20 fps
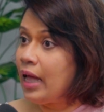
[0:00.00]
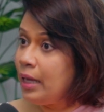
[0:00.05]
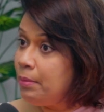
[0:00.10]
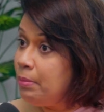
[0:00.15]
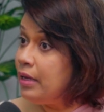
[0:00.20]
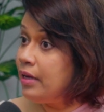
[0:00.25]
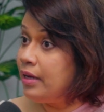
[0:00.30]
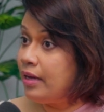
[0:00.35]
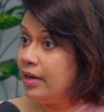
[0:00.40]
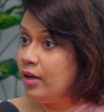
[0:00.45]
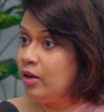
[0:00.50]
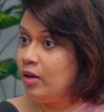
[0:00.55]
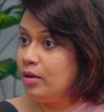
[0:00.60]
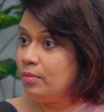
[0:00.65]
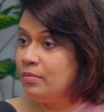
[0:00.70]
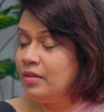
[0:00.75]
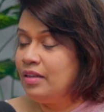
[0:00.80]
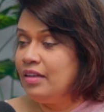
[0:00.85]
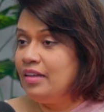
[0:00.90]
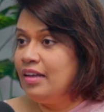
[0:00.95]
IB
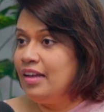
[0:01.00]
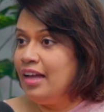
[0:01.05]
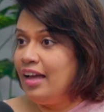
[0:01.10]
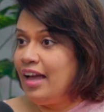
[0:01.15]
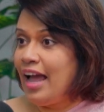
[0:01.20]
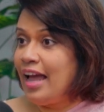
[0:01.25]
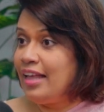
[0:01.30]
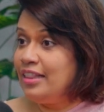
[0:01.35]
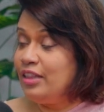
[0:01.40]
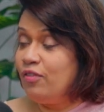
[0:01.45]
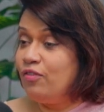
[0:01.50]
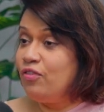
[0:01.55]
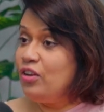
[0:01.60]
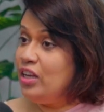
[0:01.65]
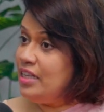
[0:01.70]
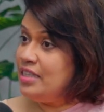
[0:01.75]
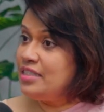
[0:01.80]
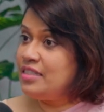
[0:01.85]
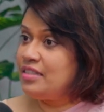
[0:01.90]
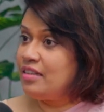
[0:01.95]
curriculum and the
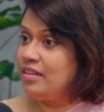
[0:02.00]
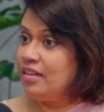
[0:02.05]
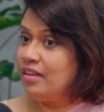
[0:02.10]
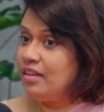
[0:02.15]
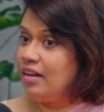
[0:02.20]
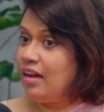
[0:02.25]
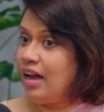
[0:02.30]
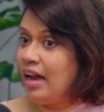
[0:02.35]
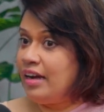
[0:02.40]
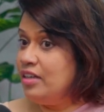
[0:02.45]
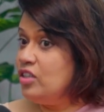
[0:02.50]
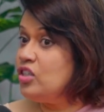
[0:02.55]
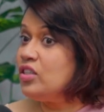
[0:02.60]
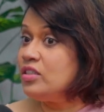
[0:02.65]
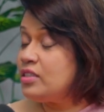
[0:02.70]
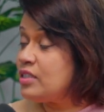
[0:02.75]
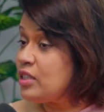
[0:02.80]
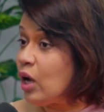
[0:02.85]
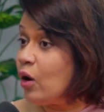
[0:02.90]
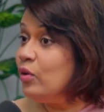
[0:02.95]
fees, and it's
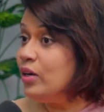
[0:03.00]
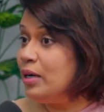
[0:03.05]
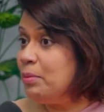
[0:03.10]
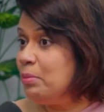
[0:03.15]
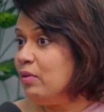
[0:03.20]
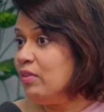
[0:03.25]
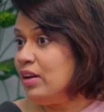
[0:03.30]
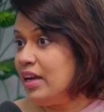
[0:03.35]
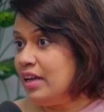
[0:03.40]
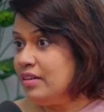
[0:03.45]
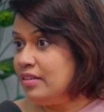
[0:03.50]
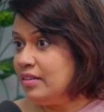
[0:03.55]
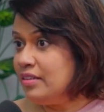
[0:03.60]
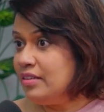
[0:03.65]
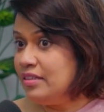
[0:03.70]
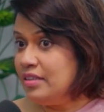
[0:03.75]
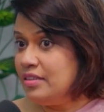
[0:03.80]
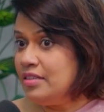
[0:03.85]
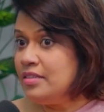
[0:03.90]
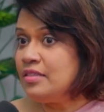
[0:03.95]
astounded me when I
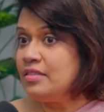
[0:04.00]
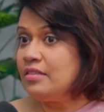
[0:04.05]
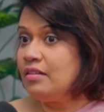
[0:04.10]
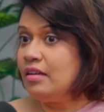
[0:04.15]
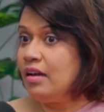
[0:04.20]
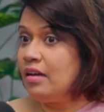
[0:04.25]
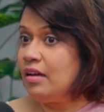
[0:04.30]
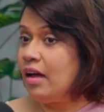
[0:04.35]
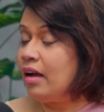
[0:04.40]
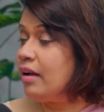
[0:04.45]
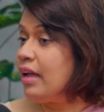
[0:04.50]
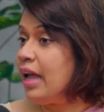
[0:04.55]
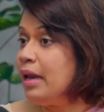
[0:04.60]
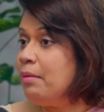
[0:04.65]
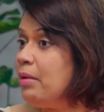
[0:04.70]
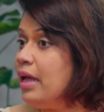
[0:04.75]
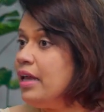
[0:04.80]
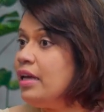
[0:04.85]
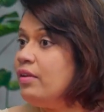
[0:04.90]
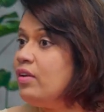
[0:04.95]
heard this,
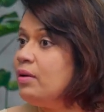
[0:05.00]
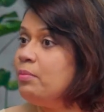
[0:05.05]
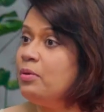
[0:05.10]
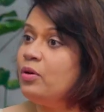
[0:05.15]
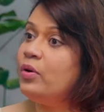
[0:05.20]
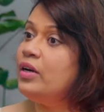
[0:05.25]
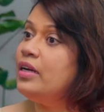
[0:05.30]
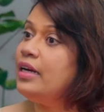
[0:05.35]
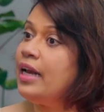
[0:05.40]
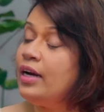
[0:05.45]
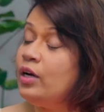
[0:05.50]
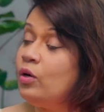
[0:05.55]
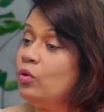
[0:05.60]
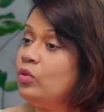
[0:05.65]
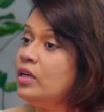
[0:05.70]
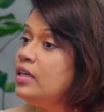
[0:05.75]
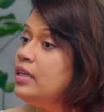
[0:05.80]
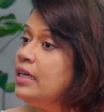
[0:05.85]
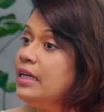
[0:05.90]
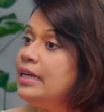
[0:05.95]
can be anywhere between 10 to
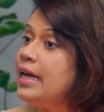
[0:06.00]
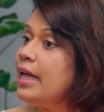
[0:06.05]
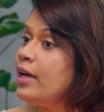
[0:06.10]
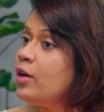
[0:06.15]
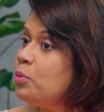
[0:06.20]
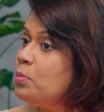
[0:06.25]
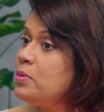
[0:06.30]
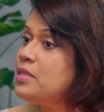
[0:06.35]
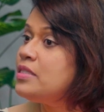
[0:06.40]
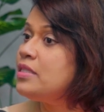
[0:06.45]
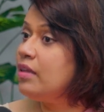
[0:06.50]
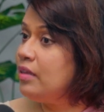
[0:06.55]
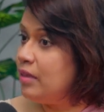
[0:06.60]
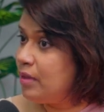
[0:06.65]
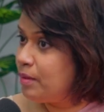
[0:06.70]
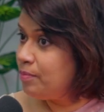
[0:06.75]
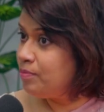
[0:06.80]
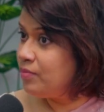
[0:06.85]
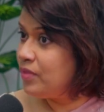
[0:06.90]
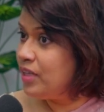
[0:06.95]
13 lakh rupees a year.